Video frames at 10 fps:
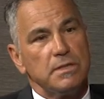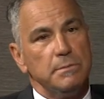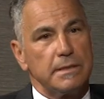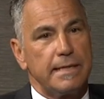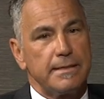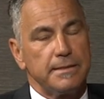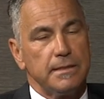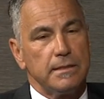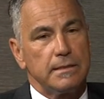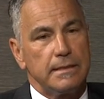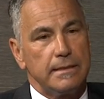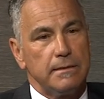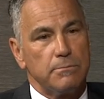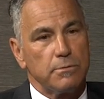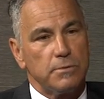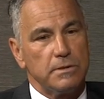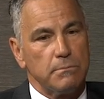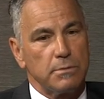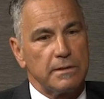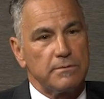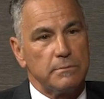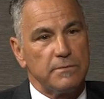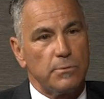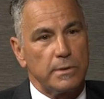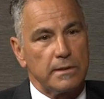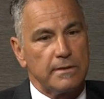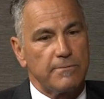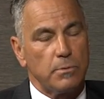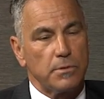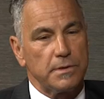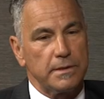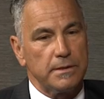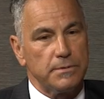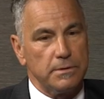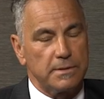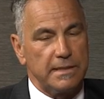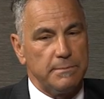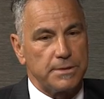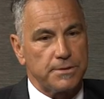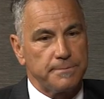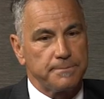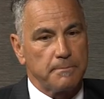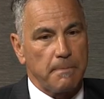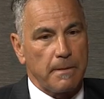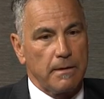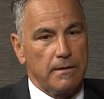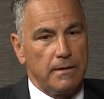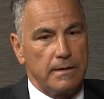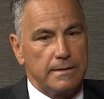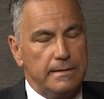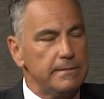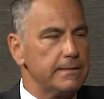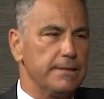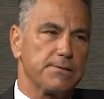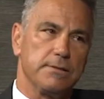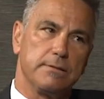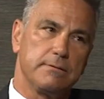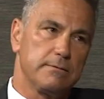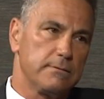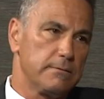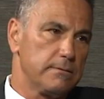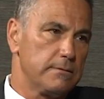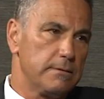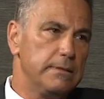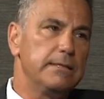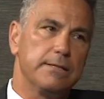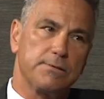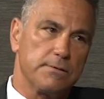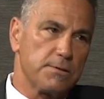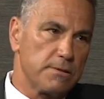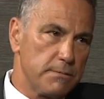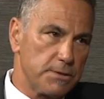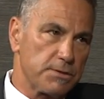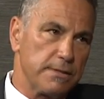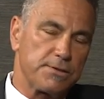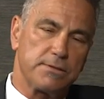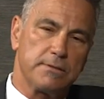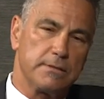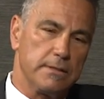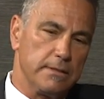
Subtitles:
him in Canada and with him briefly before we left for the UK mission. He gets it. He gets it. This administration,